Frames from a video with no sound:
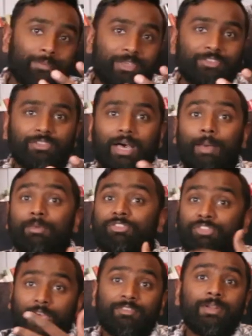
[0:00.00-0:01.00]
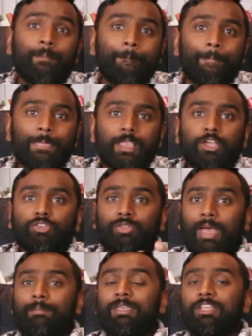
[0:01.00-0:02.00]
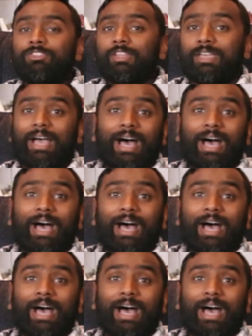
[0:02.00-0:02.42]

is, I'm a seven. So that means like